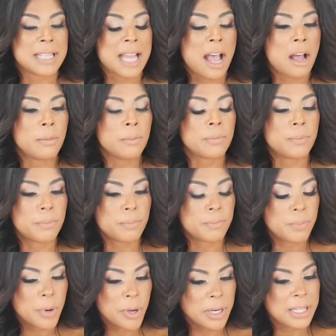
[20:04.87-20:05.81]
down
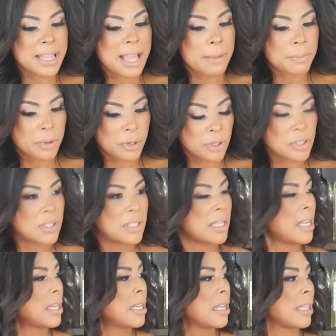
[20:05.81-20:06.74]
putting that
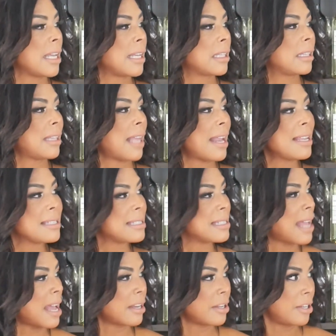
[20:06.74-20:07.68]
person, like, that is
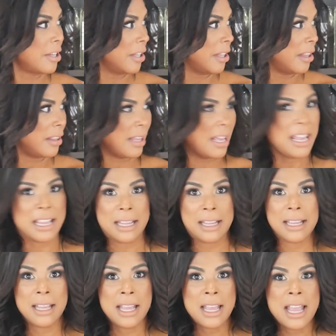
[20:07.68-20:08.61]
not a good
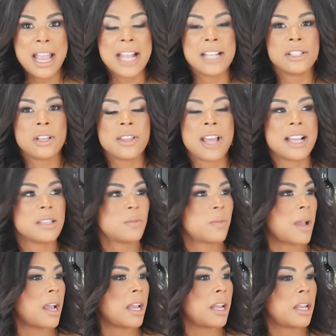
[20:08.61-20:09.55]
thing. And so that's
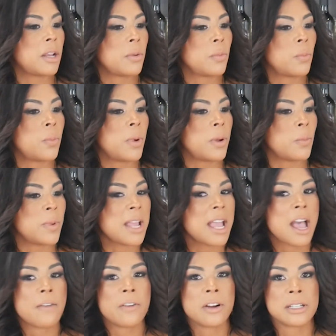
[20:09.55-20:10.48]
why when we
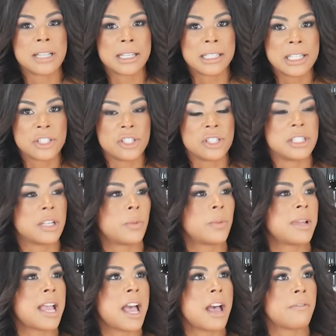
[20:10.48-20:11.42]
have our technicians here,
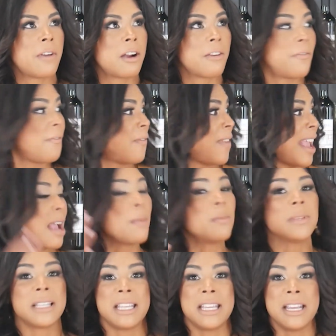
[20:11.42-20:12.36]
we have our
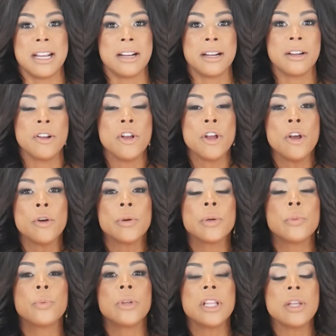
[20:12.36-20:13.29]
family here,
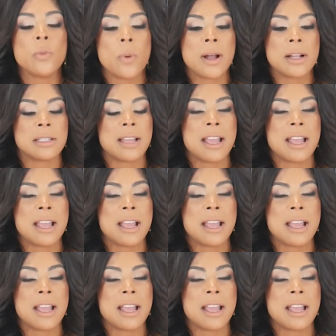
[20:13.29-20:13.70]
we really want